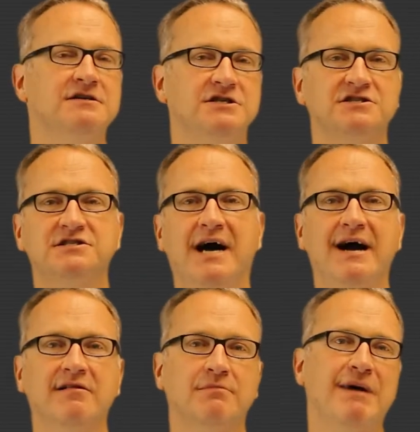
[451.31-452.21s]
Just
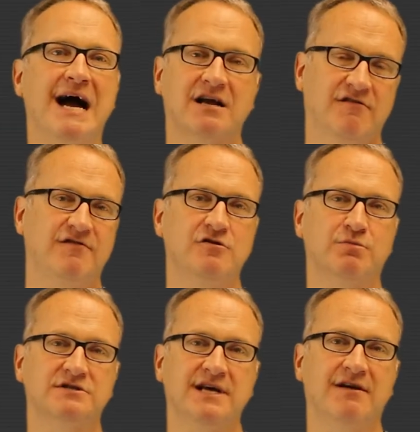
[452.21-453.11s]
dial it back a few
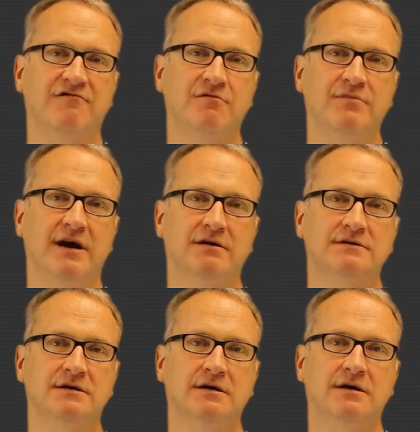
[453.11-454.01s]
percent from there.
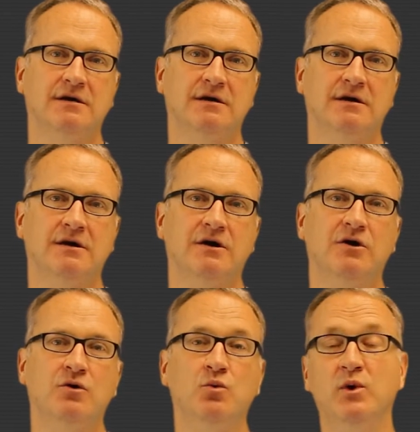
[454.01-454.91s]

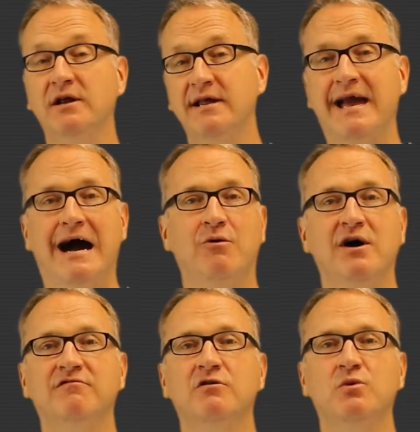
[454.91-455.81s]
Really,
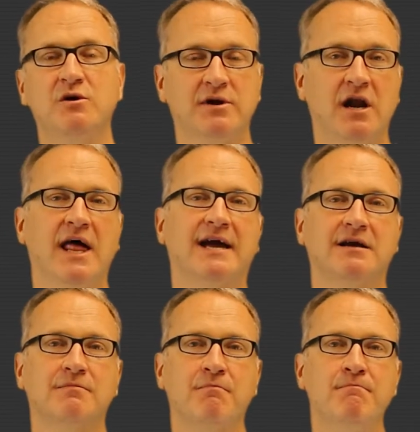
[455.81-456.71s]
however, we would
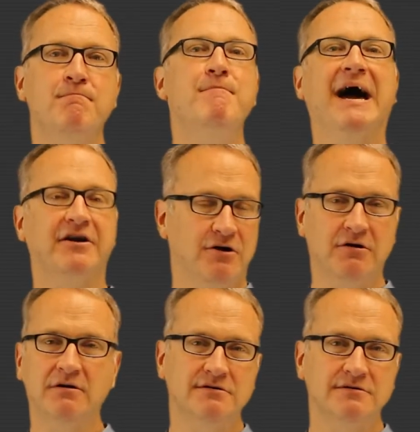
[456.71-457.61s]
like
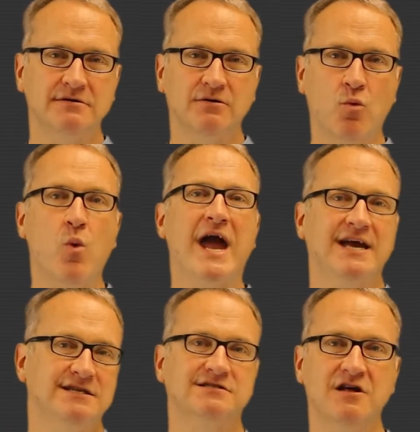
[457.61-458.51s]
better
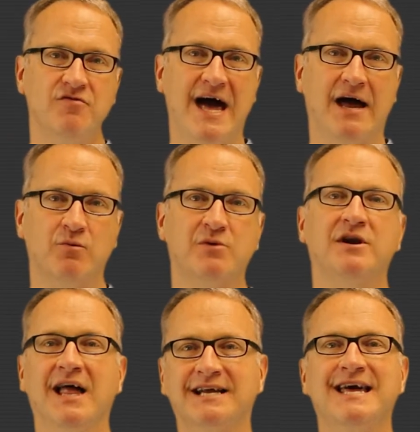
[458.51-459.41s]
ways than that. We
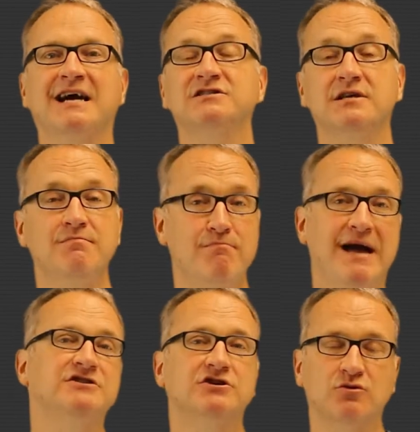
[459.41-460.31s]
would like to actually
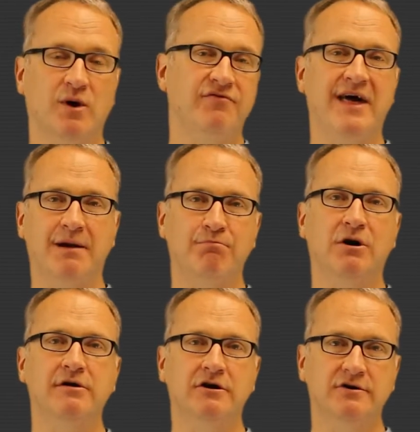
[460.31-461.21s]
measure what that
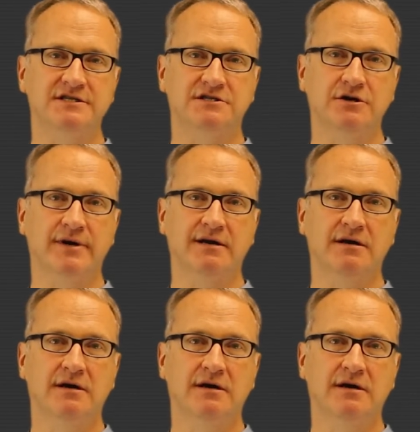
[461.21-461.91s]
burner is doing.